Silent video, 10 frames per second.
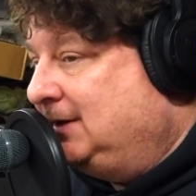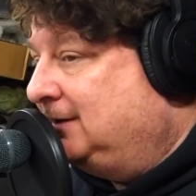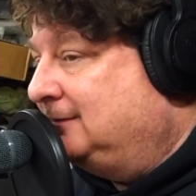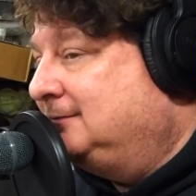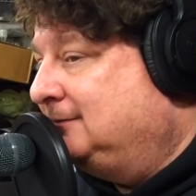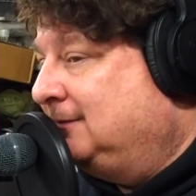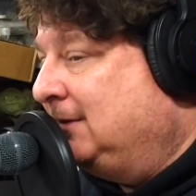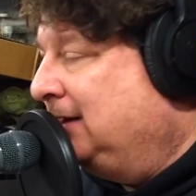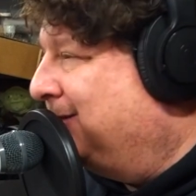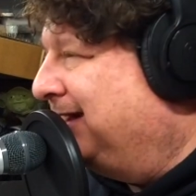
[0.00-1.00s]
Yeah.
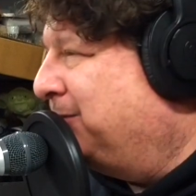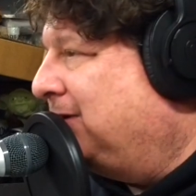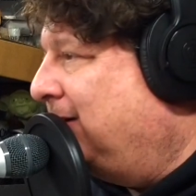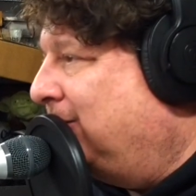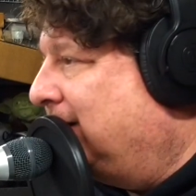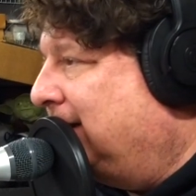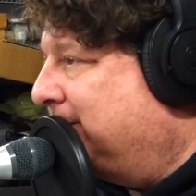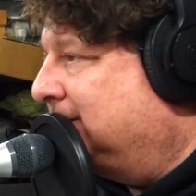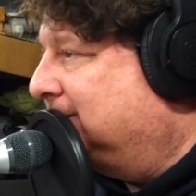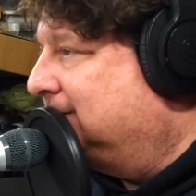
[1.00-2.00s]
That probably won't
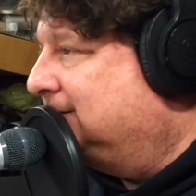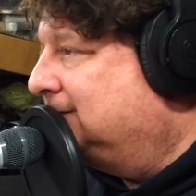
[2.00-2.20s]
happen.